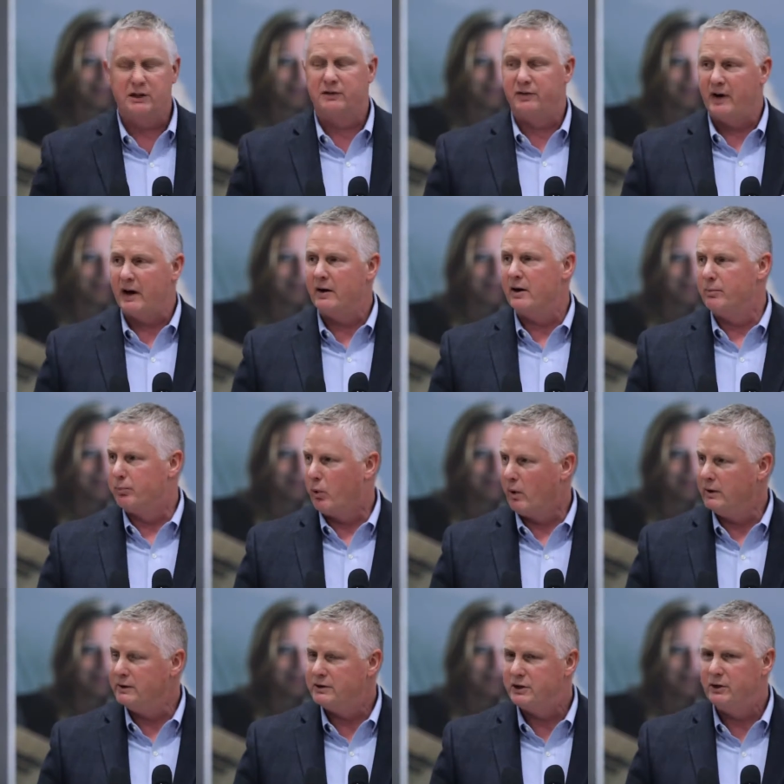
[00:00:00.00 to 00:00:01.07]
is very
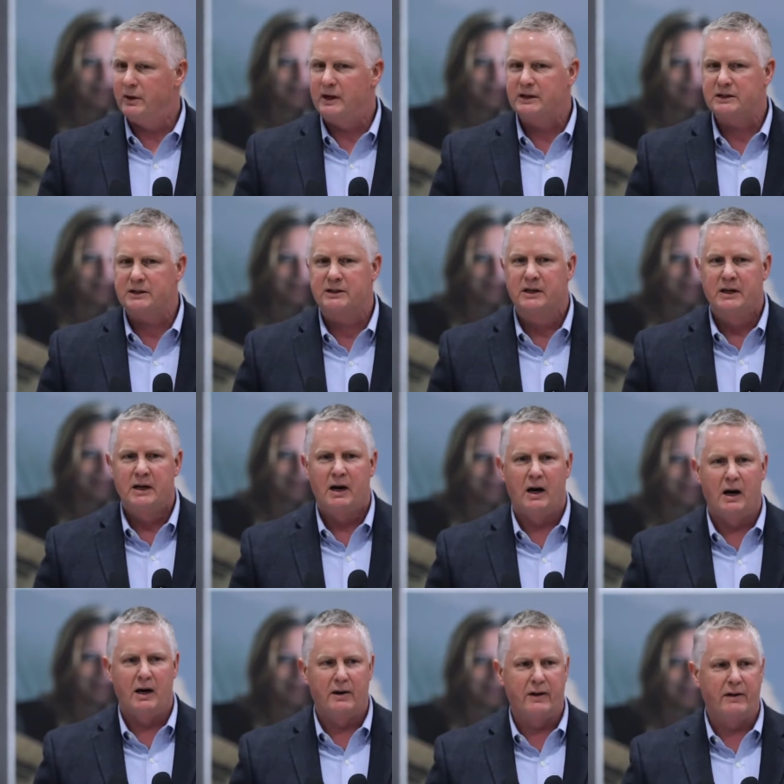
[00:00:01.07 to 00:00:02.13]
important to us.
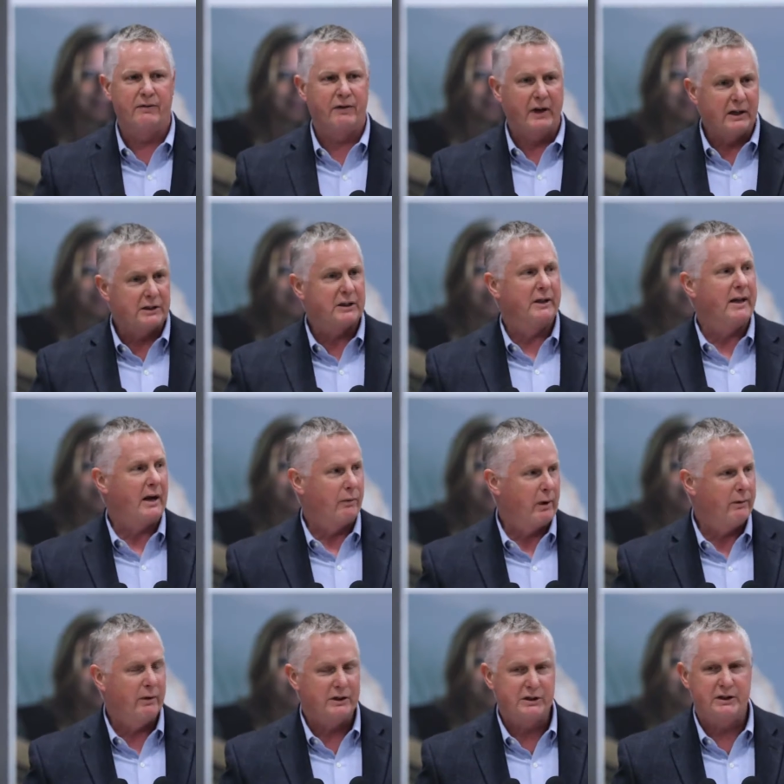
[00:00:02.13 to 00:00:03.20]
Uh, that venison that we
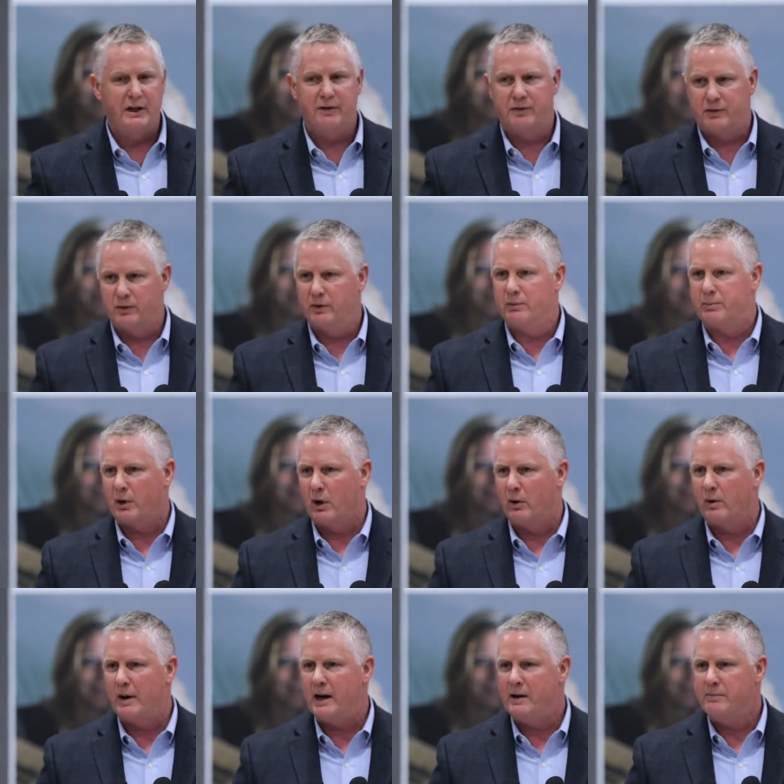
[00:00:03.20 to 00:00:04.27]
receive through the
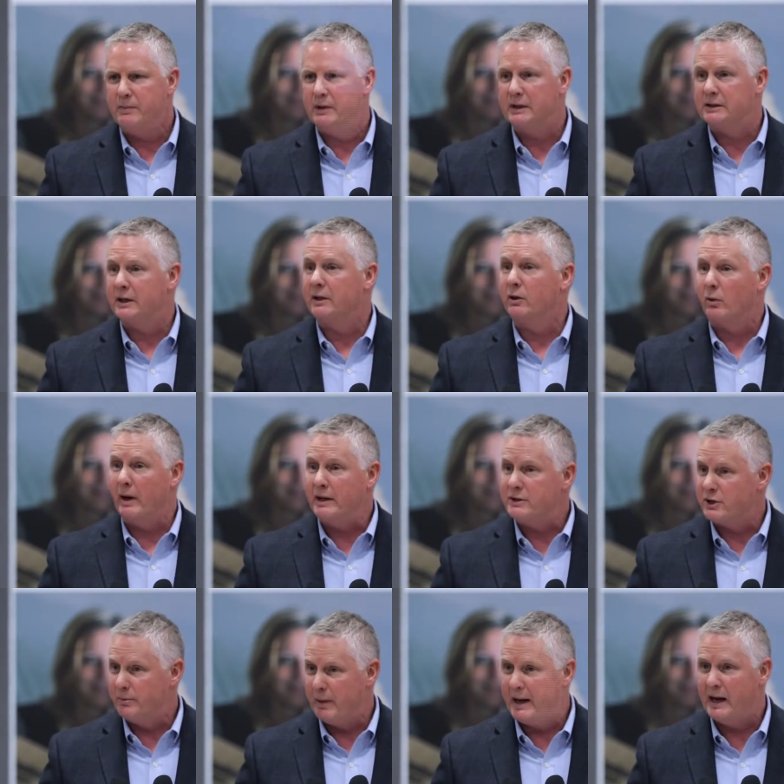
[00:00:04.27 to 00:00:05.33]
program is in great
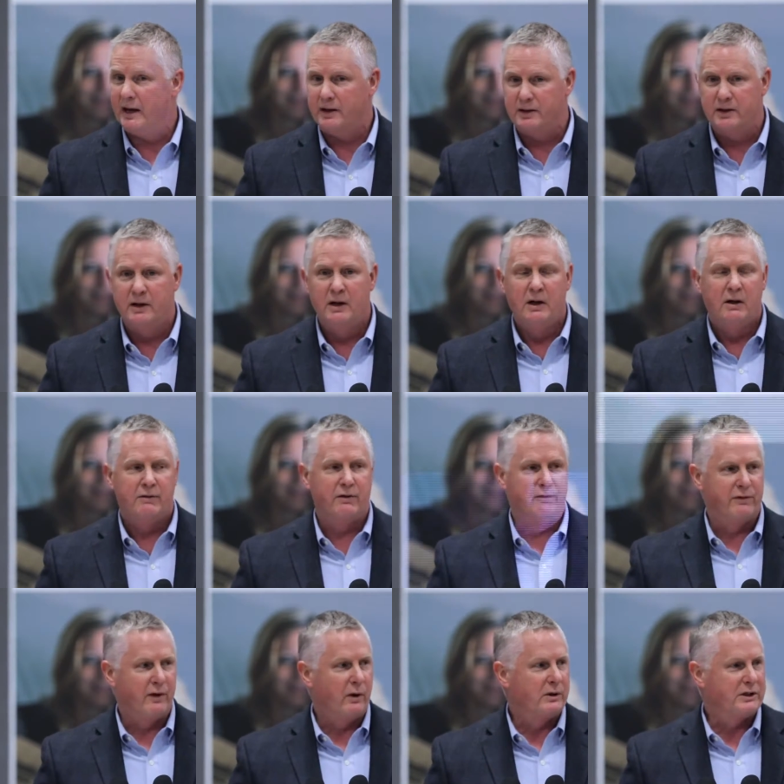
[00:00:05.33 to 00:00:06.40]
demand from
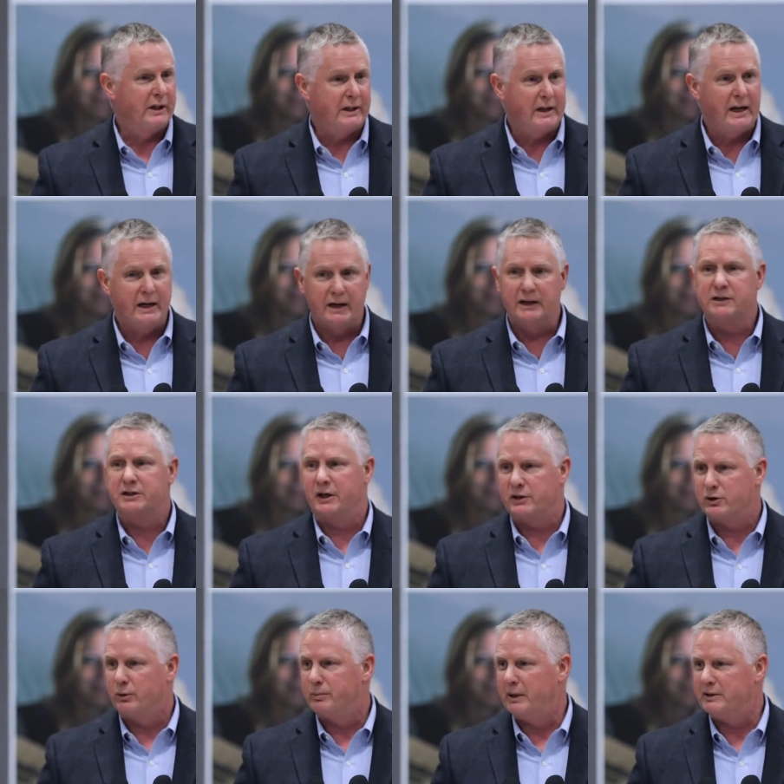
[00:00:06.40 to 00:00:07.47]
folks in need in
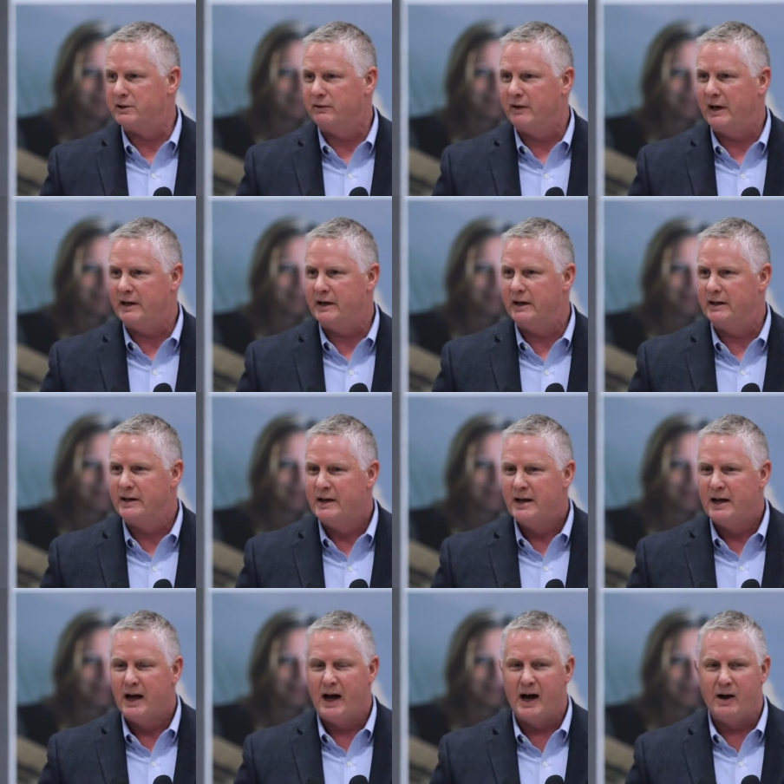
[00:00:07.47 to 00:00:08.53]
central Pennsylvania.
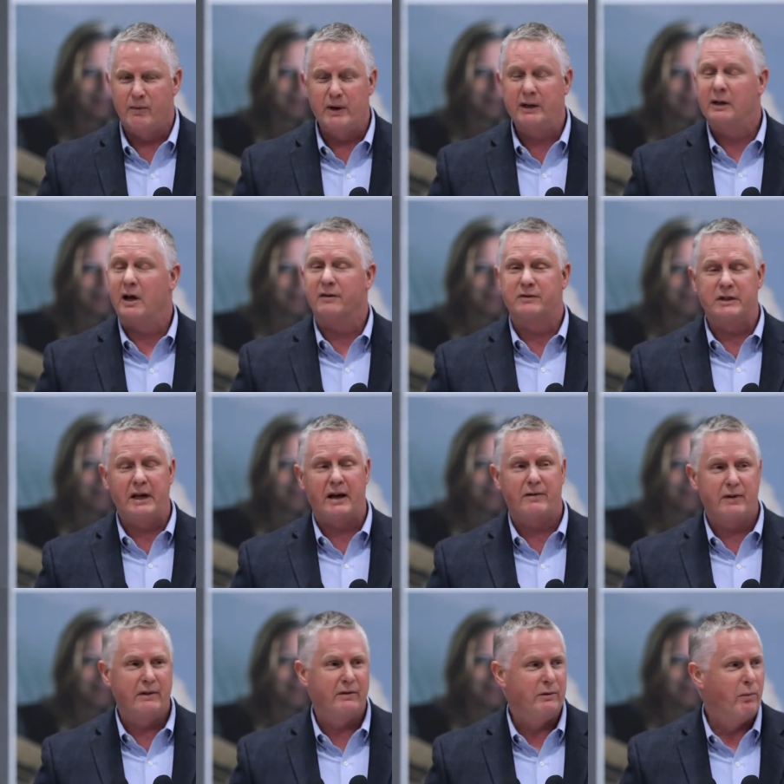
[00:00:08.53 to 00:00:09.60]
Uh, we'd love to have
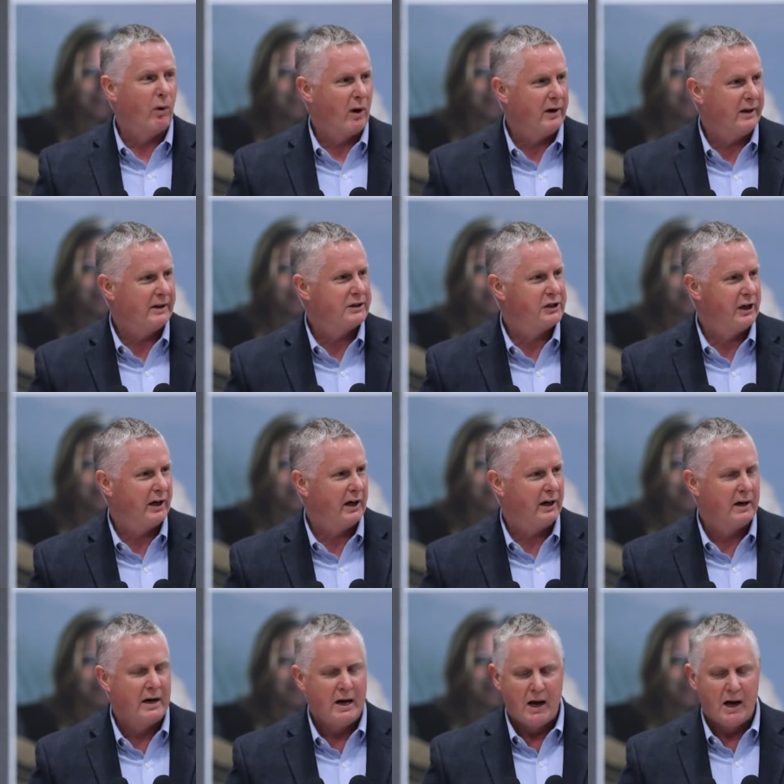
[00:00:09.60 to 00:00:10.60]
even more this year.